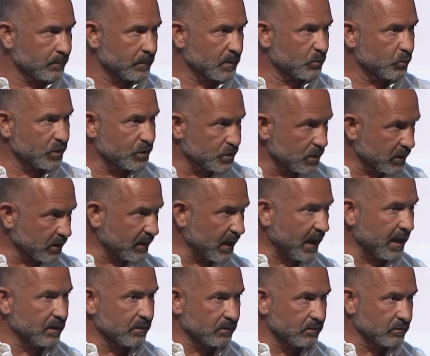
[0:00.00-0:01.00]
And we took
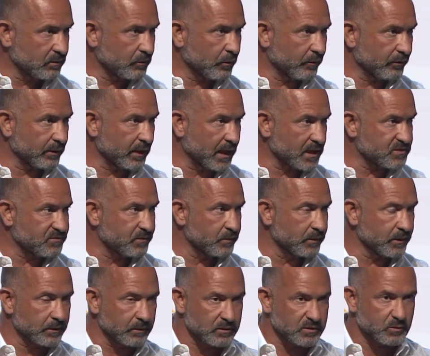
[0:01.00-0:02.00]
that over the last few
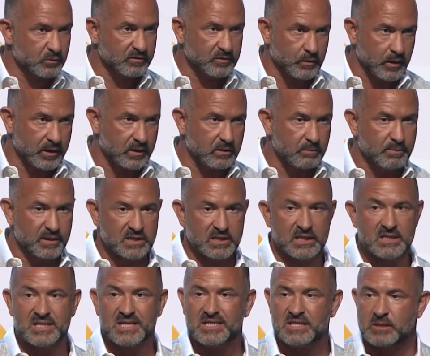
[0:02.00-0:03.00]
years and we created a business
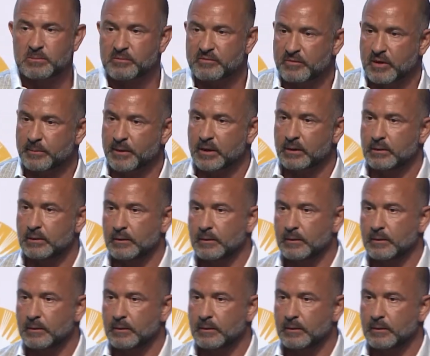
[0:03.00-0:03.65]
system from it.